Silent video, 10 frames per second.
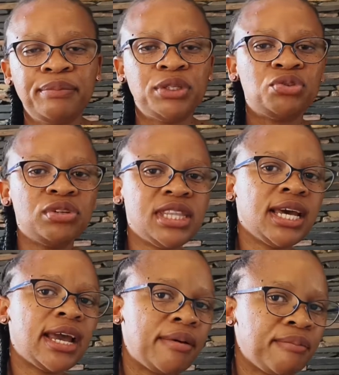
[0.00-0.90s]
between
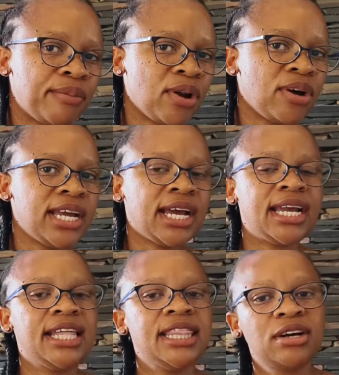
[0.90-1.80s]
the employer
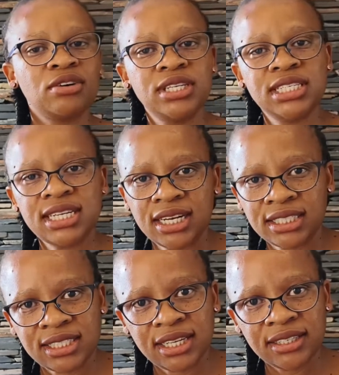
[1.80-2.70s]
and the
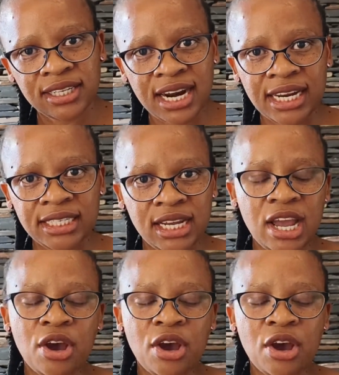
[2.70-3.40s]
contractor, right?